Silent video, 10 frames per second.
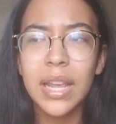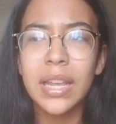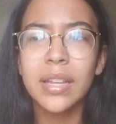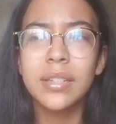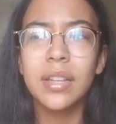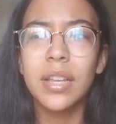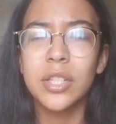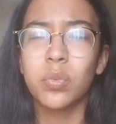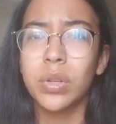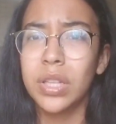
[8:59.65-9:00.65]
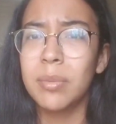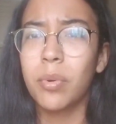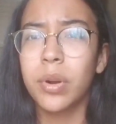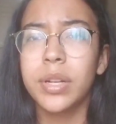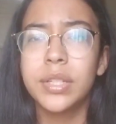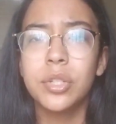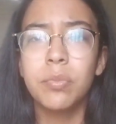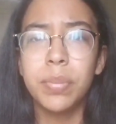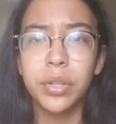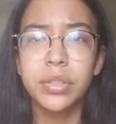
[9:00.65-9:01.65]
and it's really important to
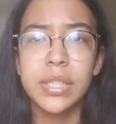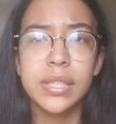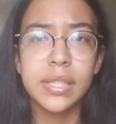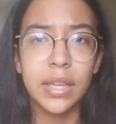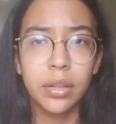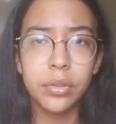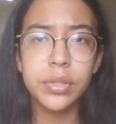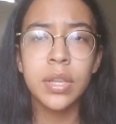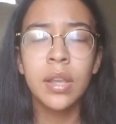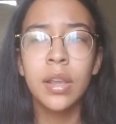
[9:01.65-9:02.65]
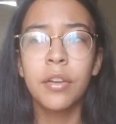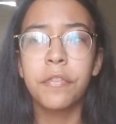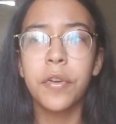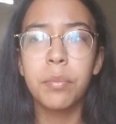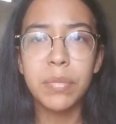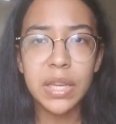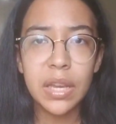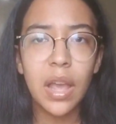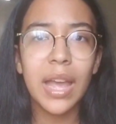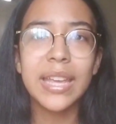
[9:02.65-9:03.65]
build these skills. For
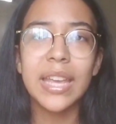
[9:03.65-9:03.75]
me, I